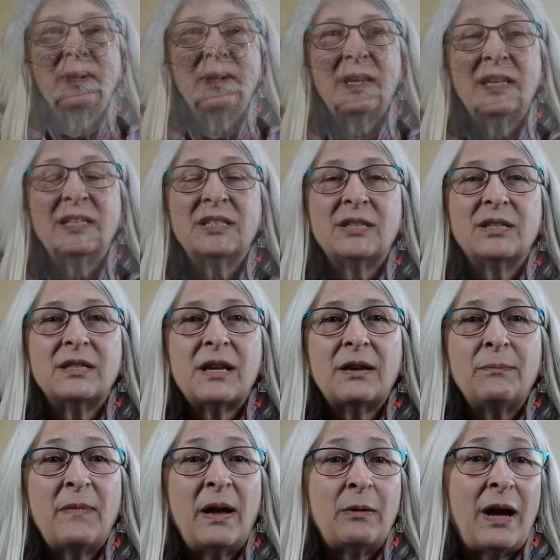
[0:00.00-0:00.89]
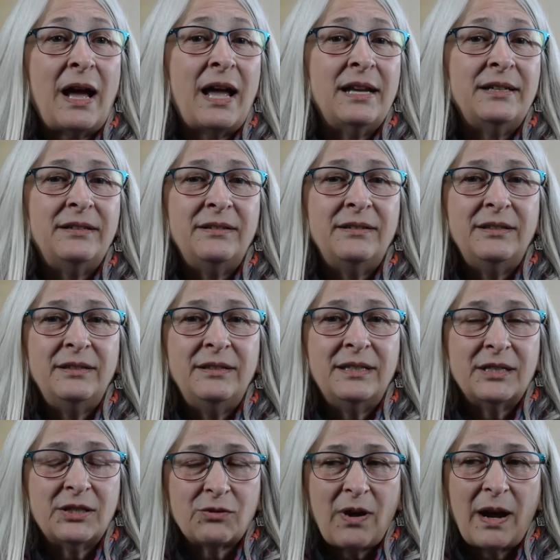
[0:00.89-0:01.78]

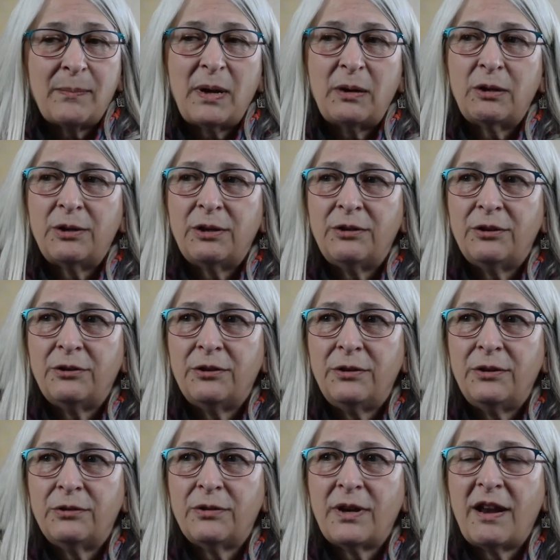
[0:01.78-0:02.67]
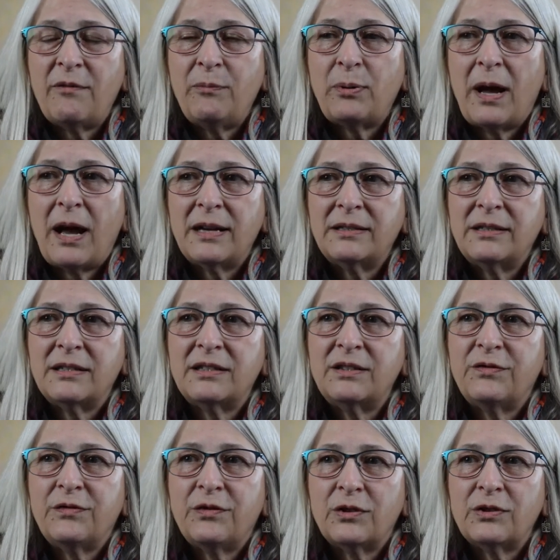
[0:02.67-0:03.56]
I describe my creative
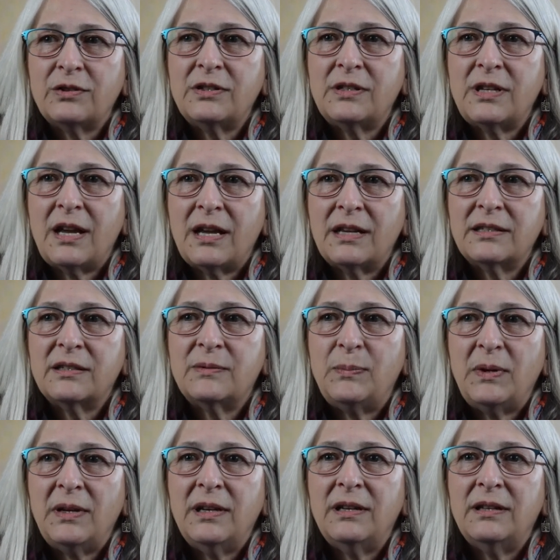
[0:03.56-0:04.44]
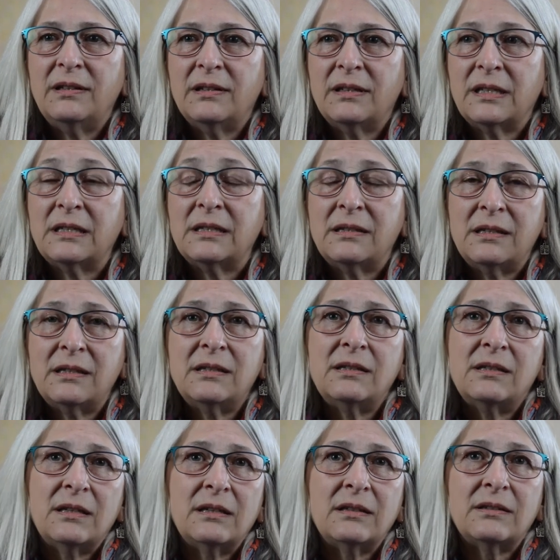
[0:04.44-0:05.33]
process first as being
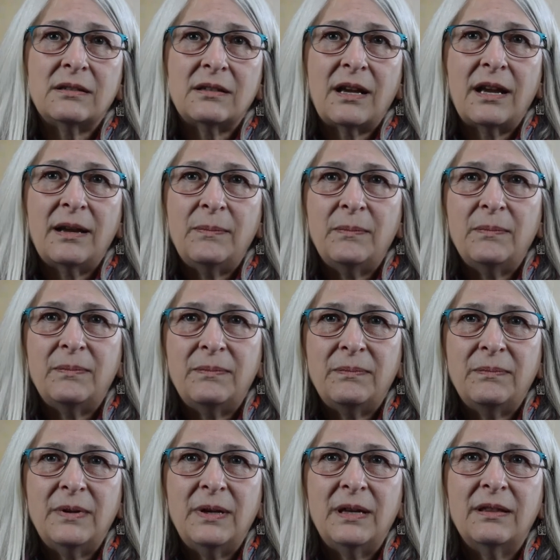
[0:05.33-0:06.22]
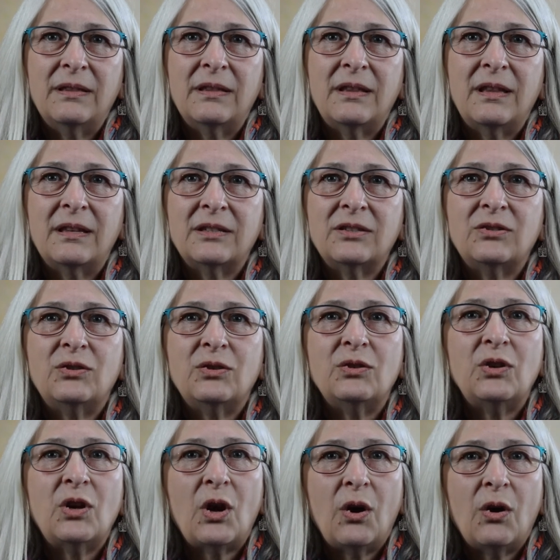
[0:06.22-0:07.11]
consistent. I'm in the
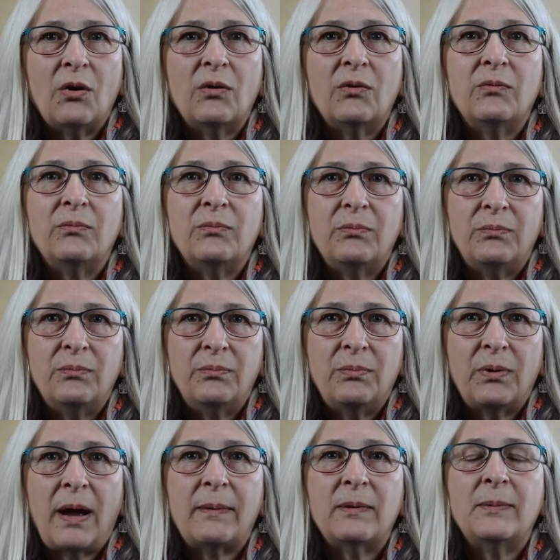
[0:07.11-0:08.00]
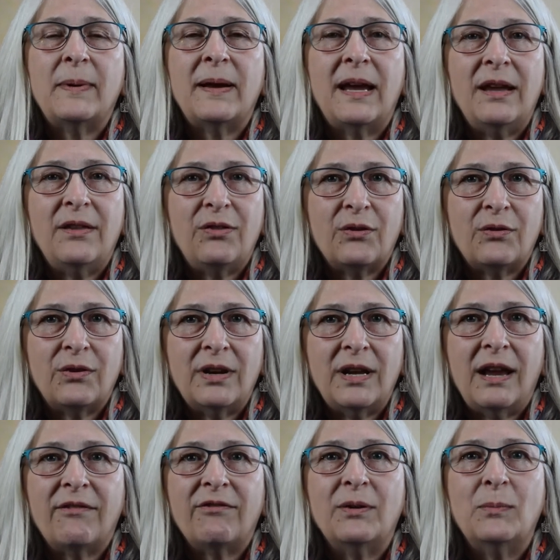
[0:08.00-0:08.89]
studio probably by
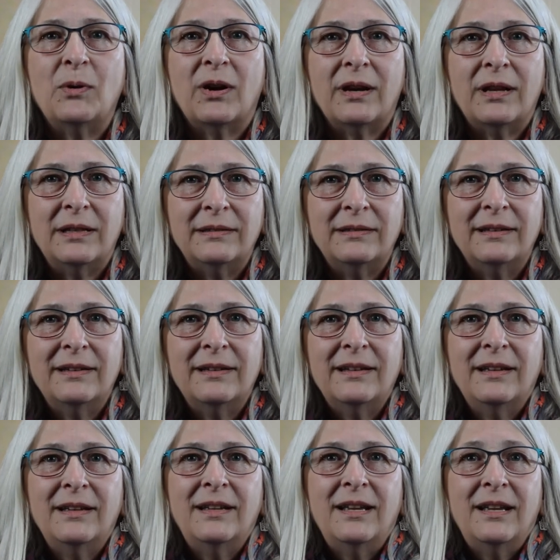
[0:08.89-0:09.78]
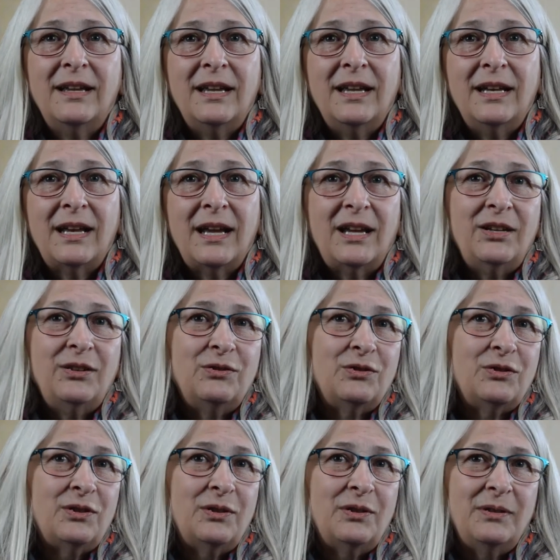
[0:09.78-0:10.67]
8:30 every morning, and I
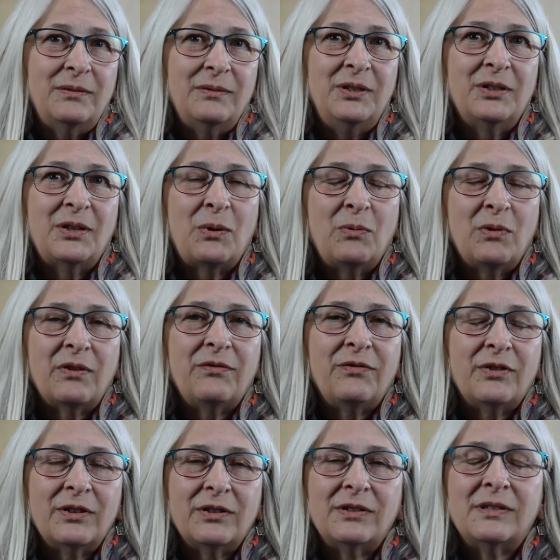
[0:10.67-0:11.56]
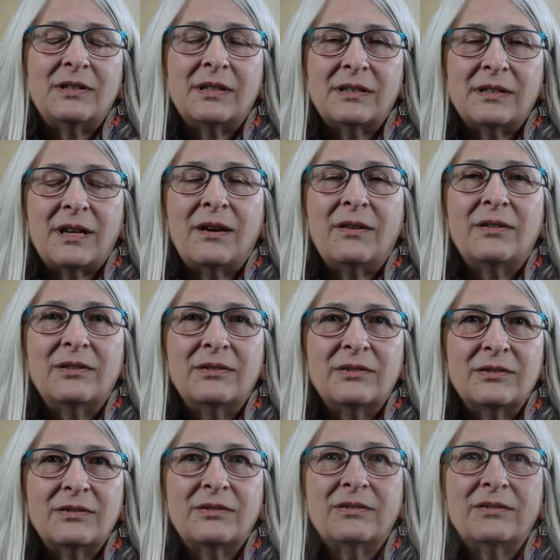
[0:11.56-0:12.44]
usually, you know, work for a good 6
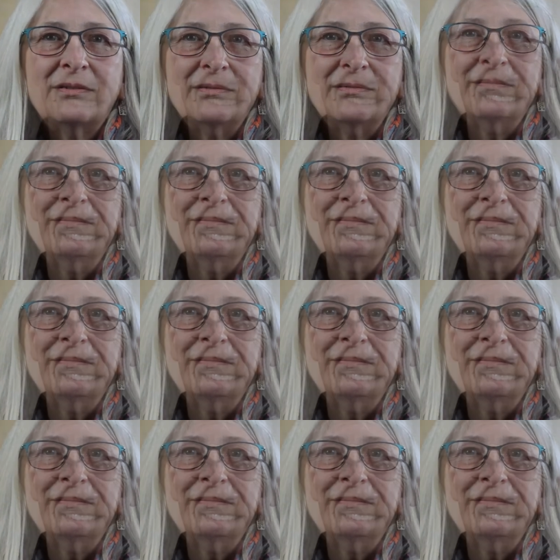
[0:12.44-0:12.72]
hours.